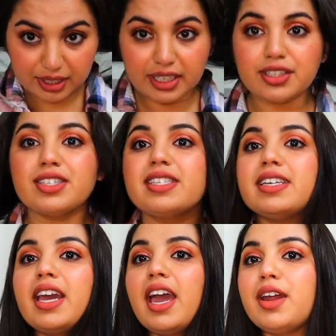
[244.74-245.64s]
Here's
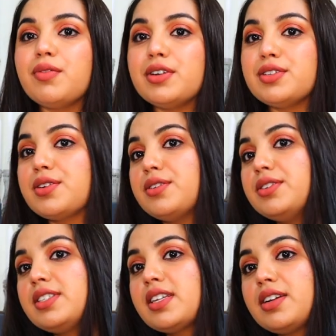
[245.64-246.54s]
the end
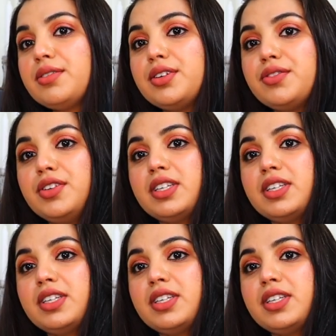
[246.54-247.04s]
results. I don't know if